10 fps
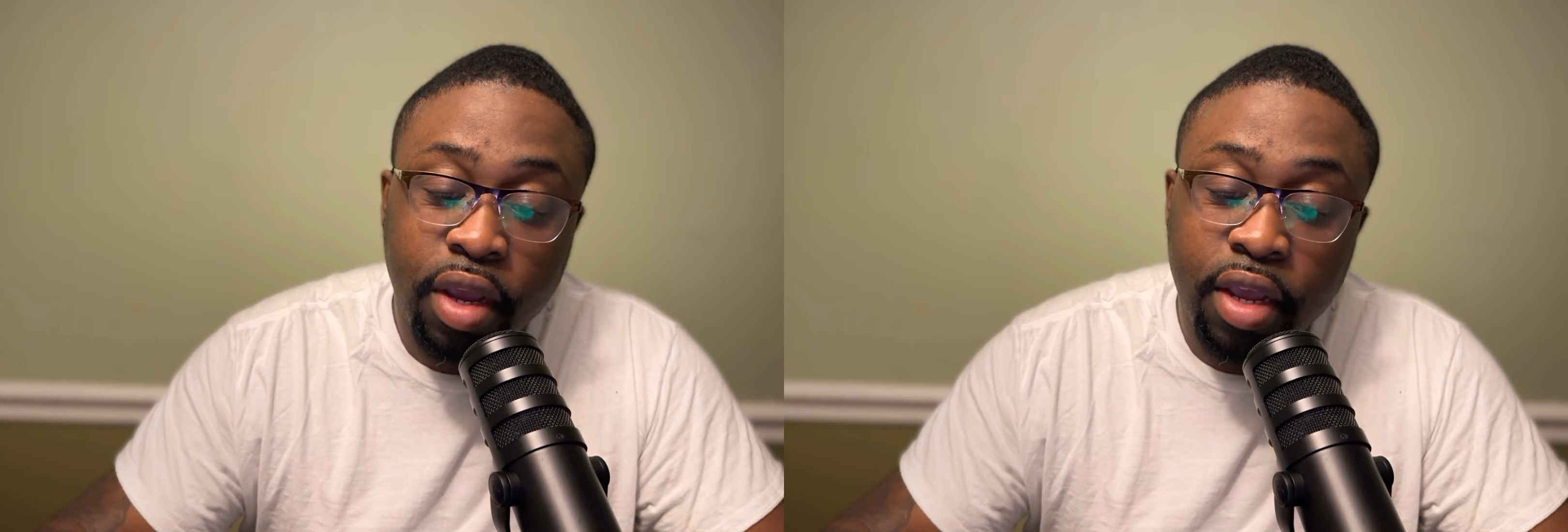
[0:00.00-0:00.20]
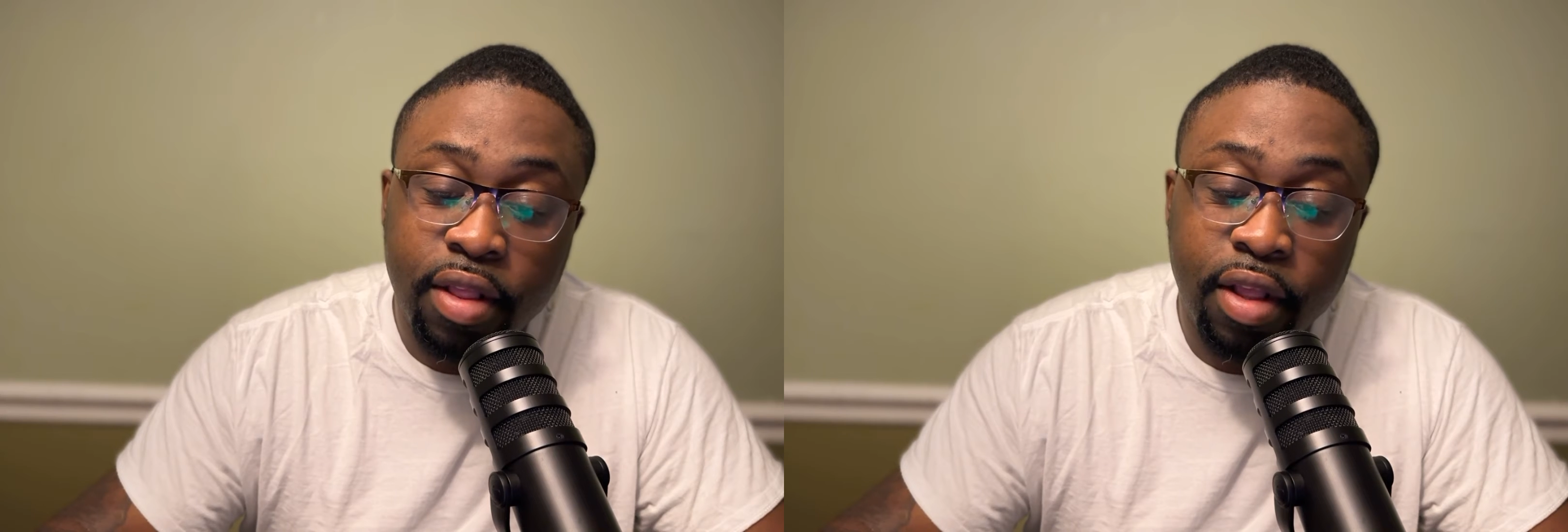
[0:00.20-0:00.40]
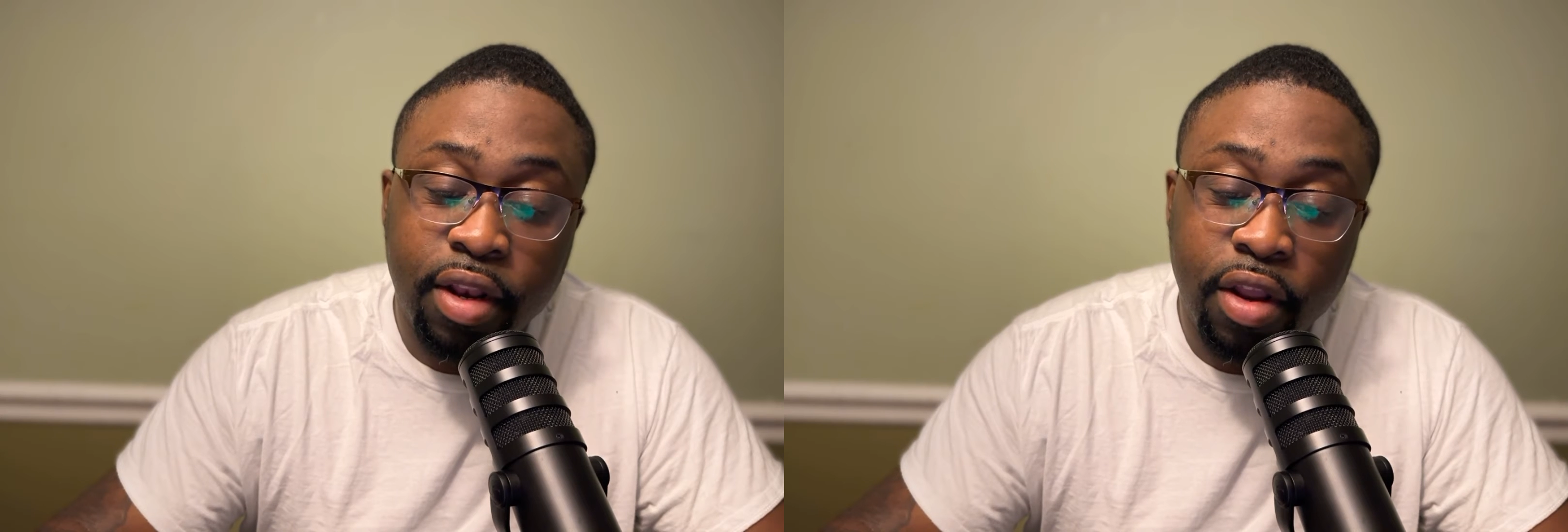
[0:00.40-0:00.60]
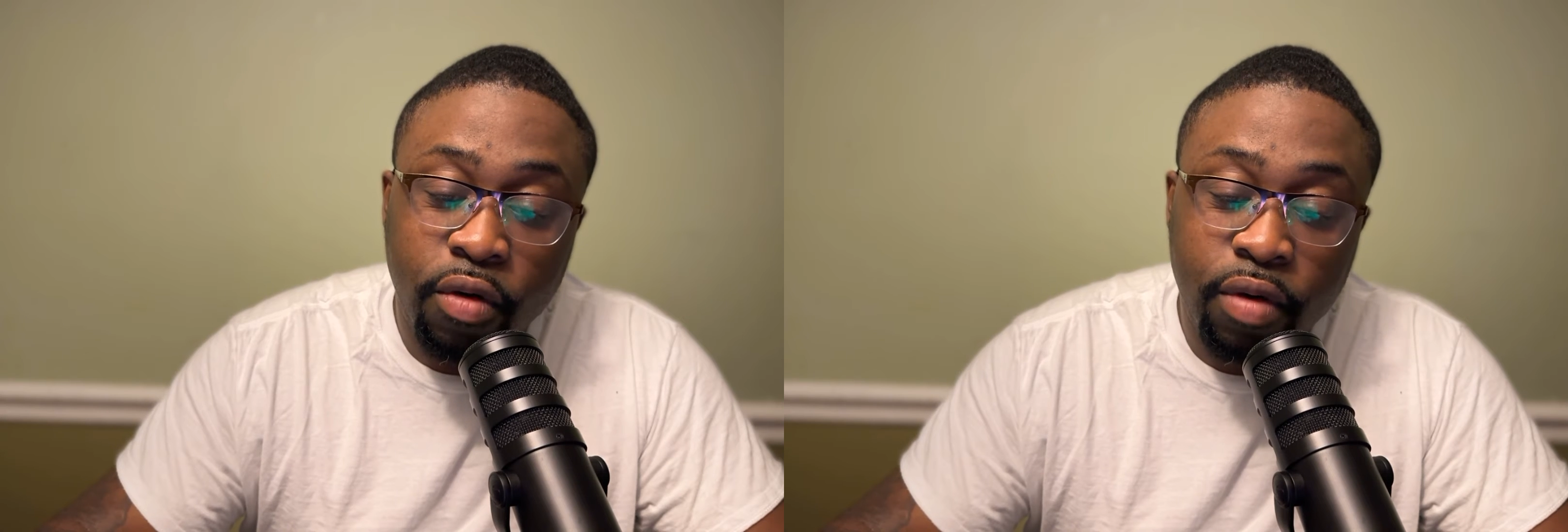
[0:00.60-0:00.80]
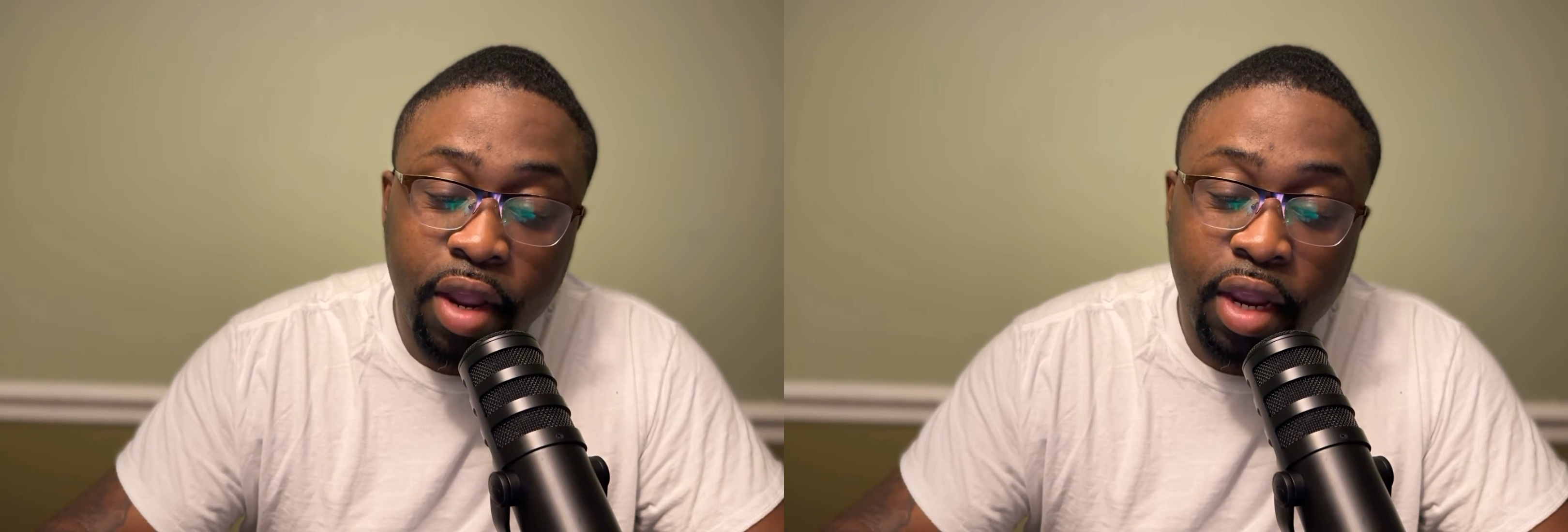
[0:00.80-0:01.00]
either
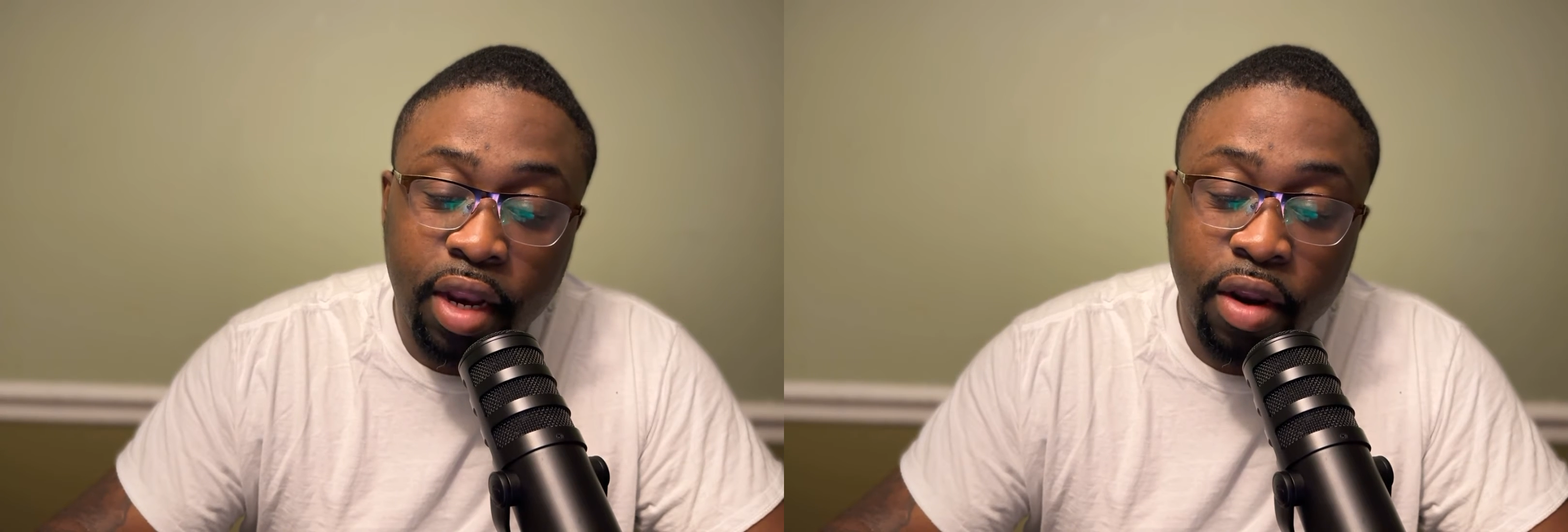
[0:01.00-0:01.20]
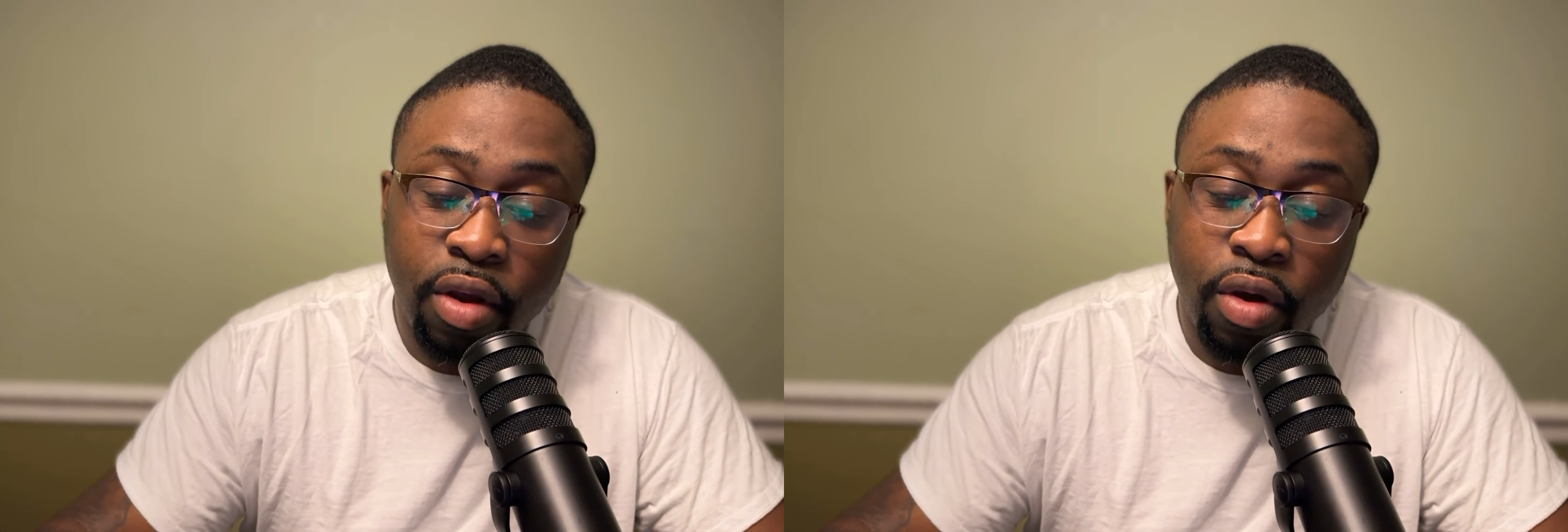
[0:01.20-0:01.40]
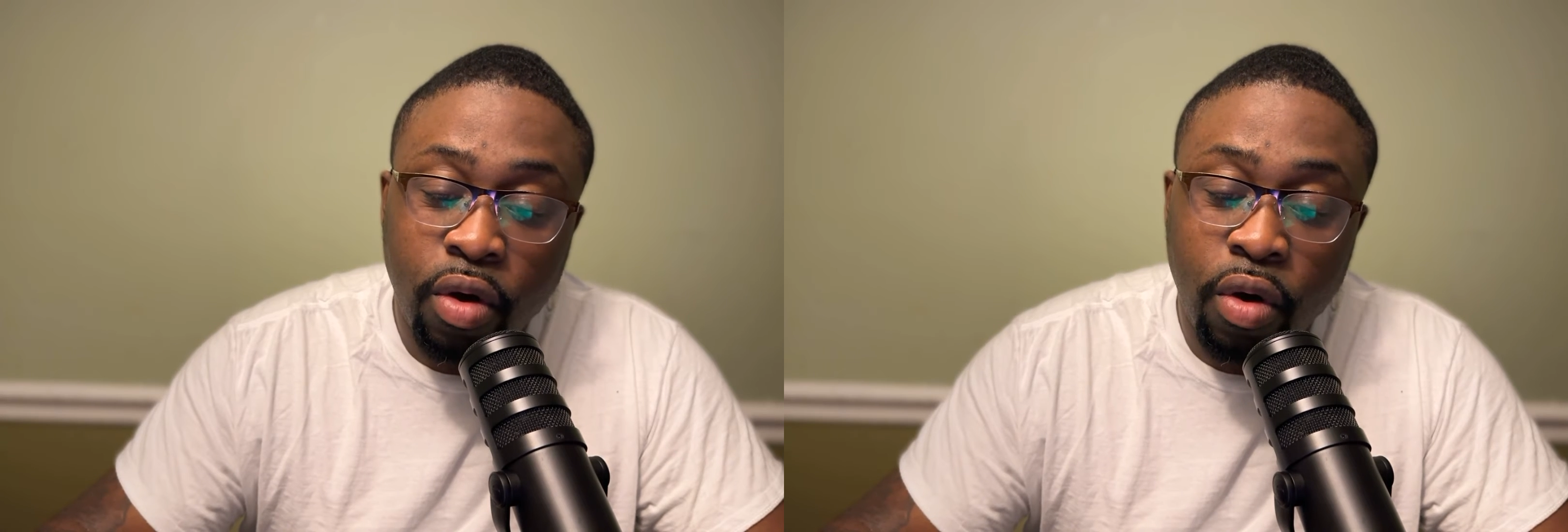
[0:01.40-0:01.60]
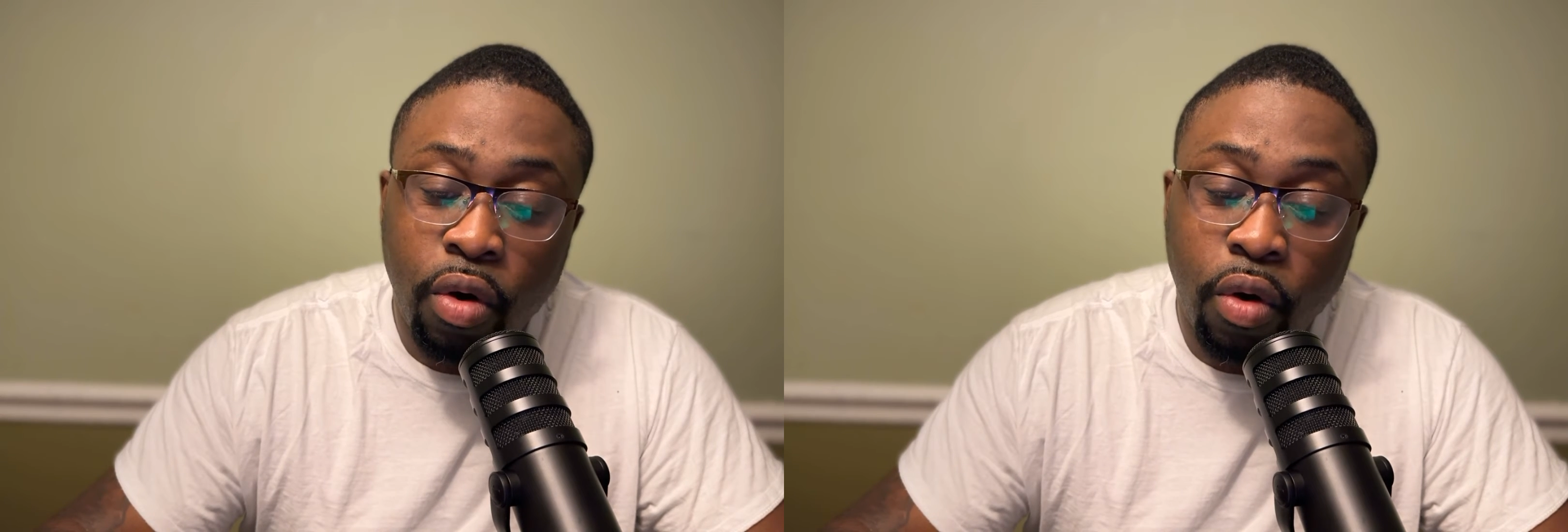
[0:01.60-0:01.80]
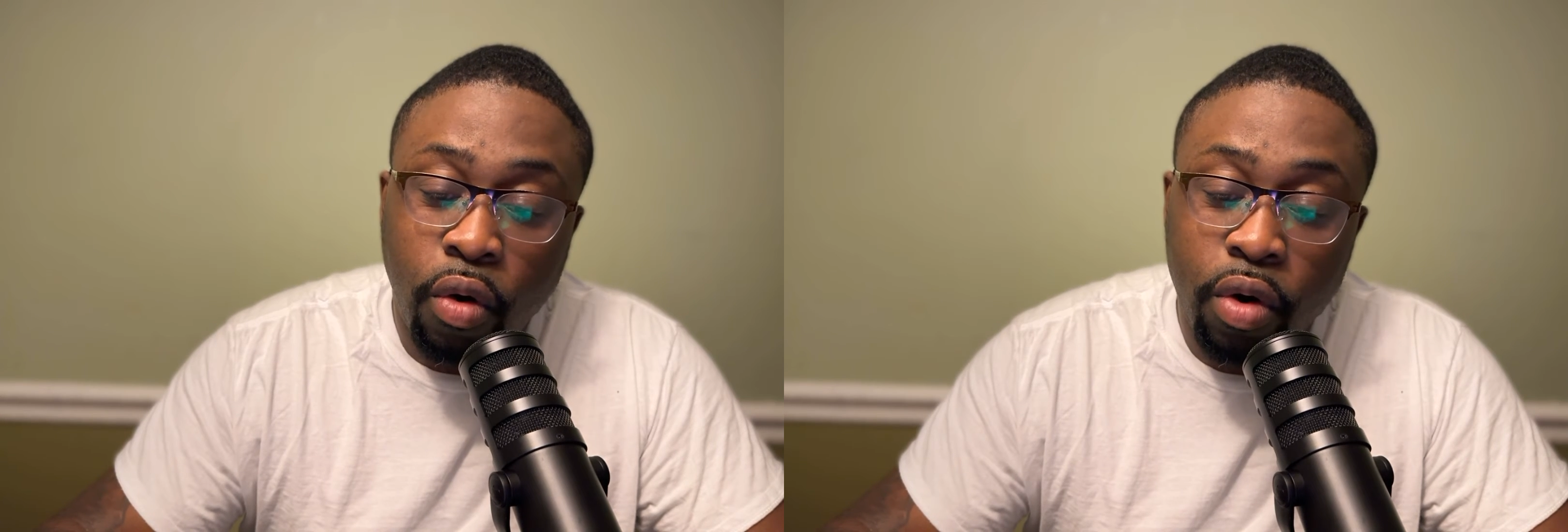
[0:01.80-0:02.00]
donate
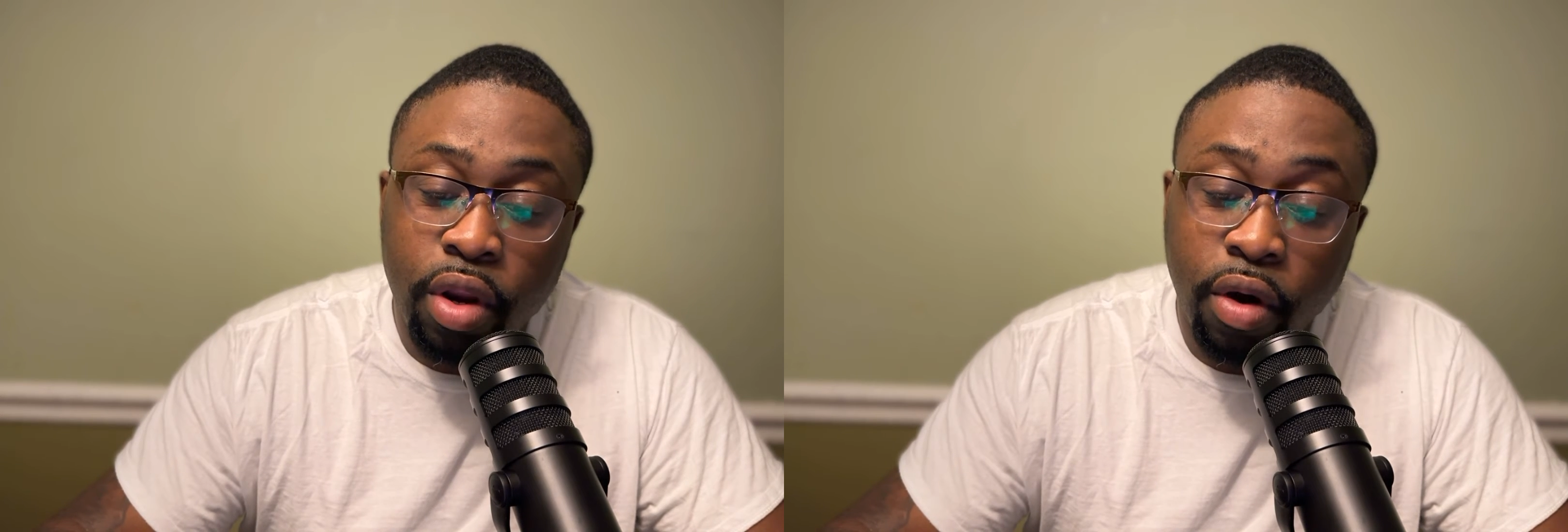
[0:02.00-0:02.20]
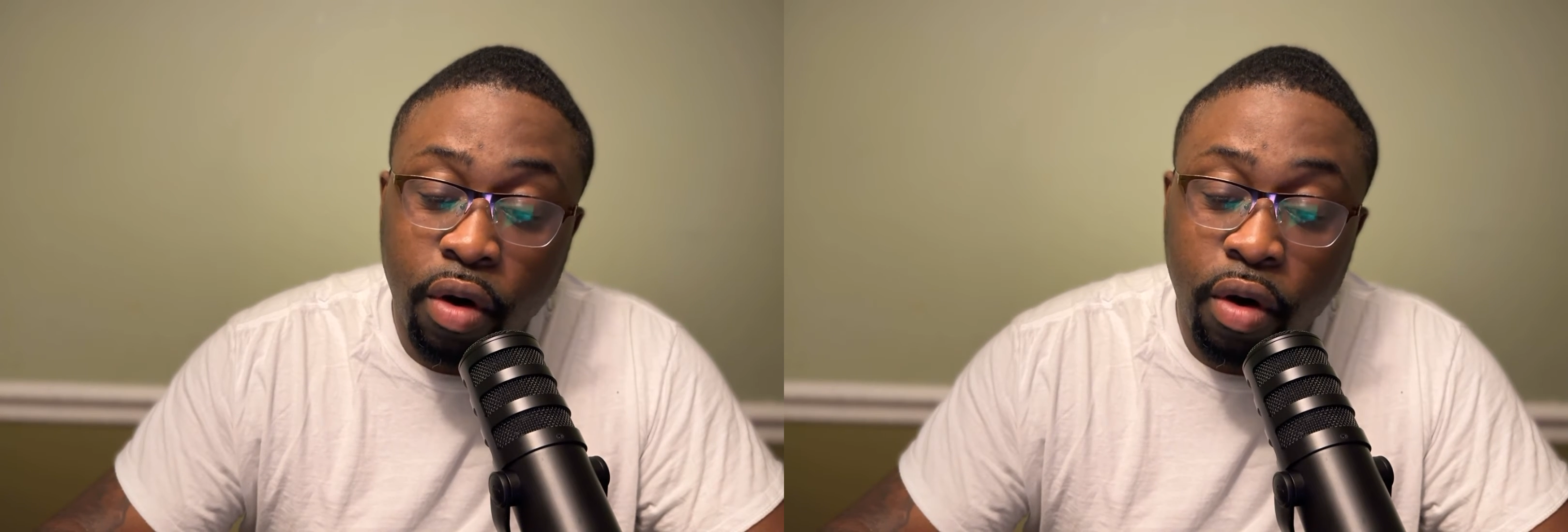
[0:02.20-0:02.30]
on your